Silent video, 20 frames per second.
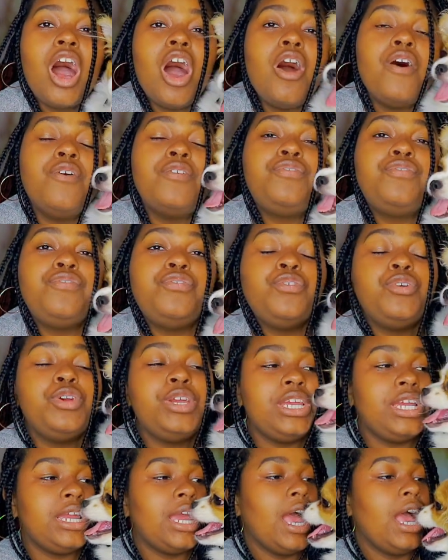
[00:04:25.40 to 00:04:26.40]
a
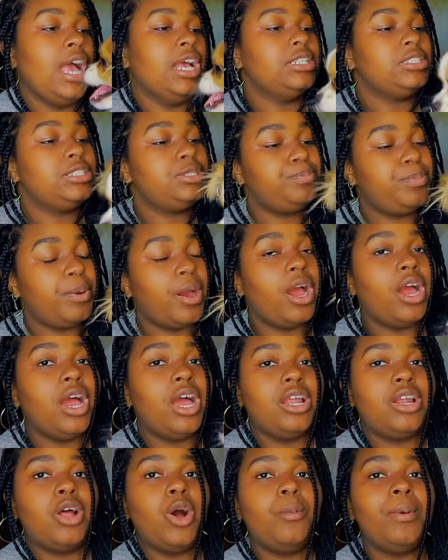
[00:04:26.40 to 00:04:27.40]
free
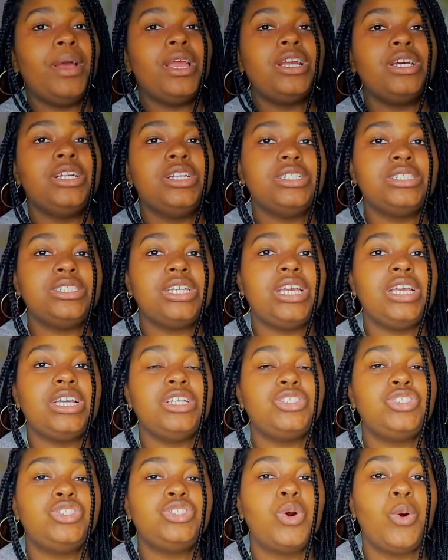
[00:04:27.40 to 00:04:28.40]
spirit. Oh my goodness,
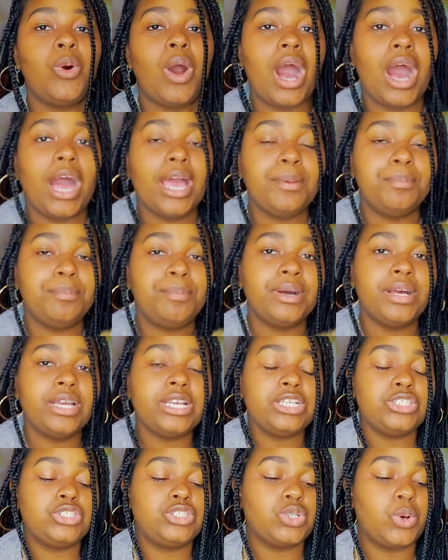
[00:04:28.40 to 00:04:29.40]
he is so hyper,
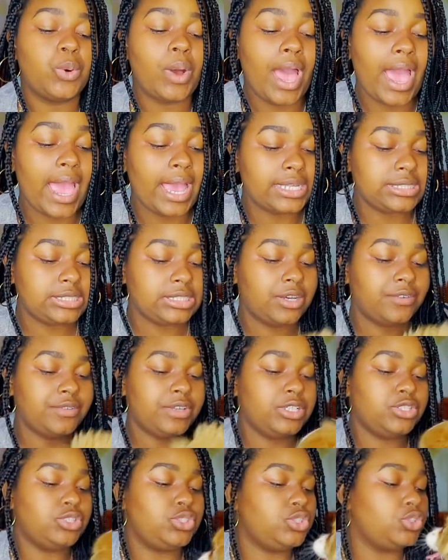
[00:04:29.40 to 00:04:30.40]
he's so active,
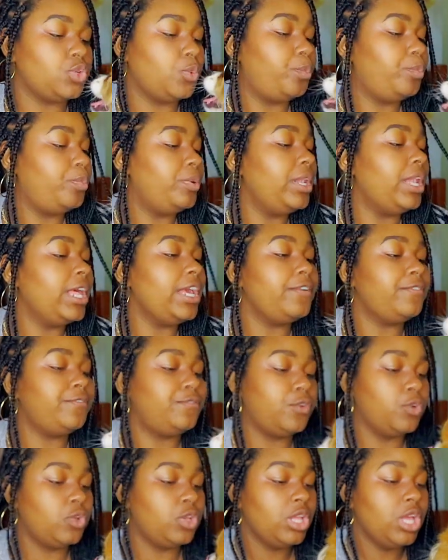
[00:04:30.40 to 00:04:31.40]
he's so
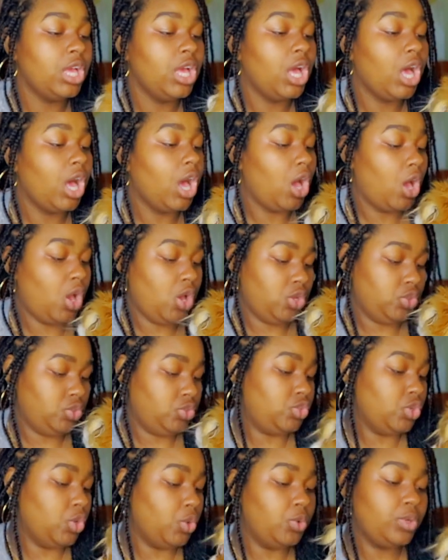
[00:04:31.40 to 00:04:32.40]
playful,
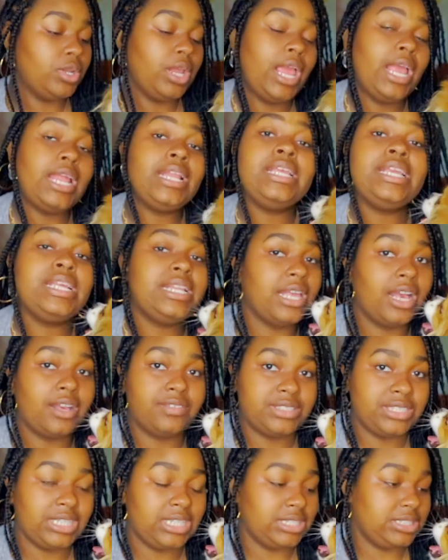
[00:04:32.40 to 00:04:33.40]
dude. And he
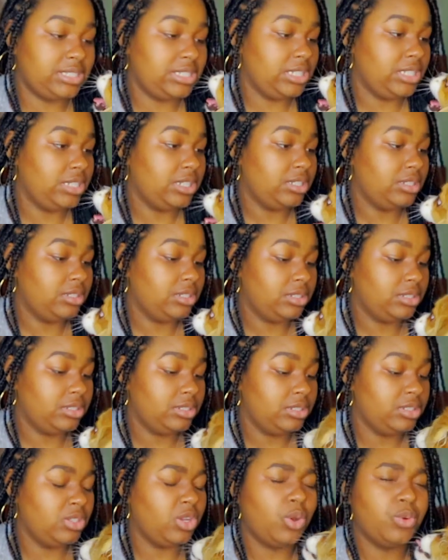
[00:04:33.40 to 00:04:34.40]
loves eating.
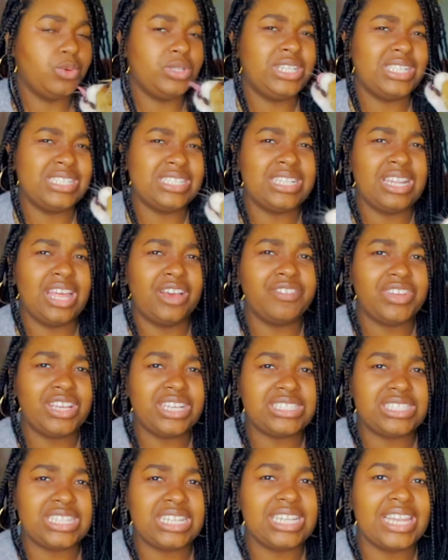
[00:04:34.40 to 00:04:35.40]
No, he doesn't love
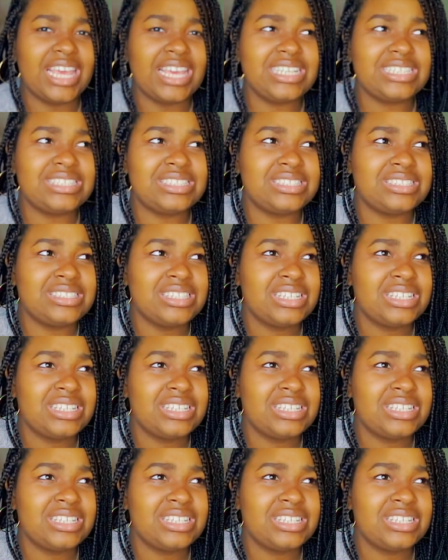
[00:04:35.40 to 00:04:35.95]
eating, he likes